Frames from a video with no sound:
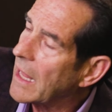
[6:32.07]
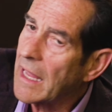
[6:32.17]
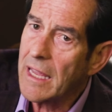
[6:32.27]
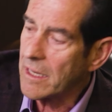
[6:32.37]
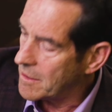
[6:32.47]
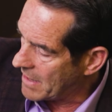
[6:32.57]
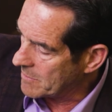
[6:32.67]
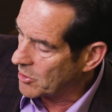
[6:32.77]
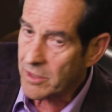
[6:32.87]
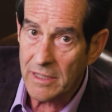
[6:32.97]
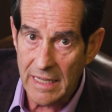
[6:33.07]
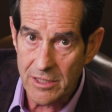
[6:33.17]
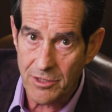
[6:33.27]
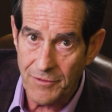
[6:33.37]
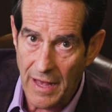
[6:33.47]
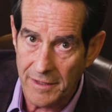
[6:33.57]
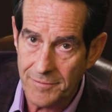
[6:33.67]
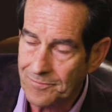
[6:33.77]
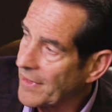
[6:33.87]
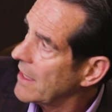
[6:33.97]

in my book, The Laser Fund.